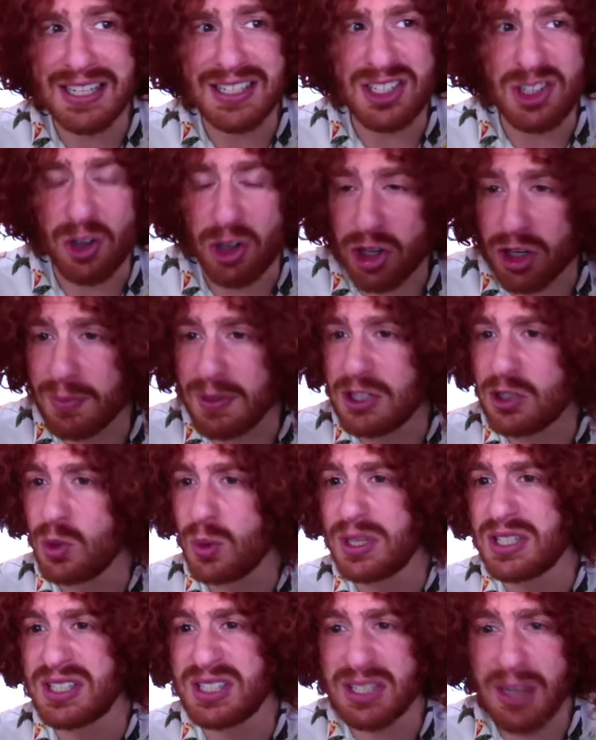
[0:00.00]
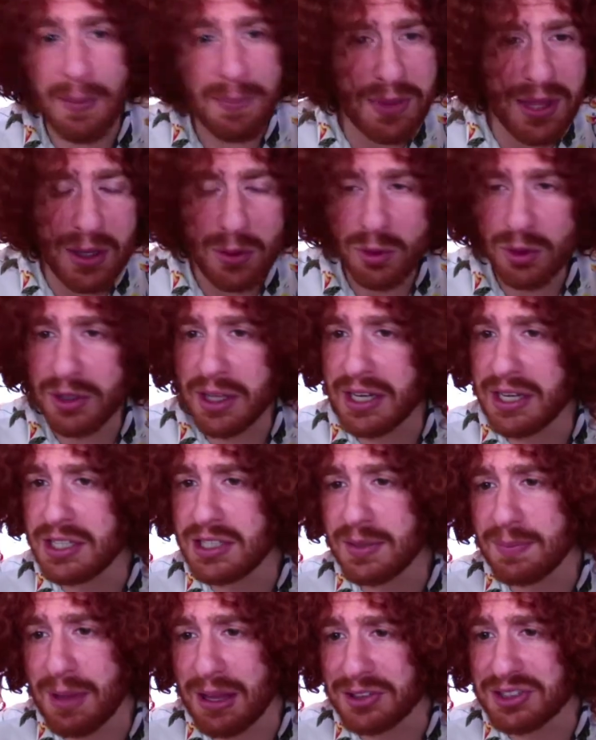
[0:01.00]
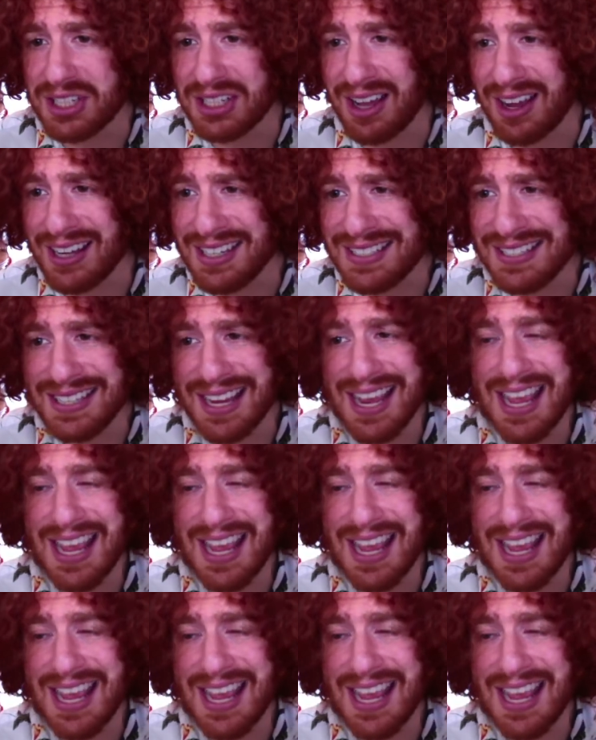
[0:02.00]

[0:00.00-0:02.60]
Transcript: You're going to be doing something related to melting ice.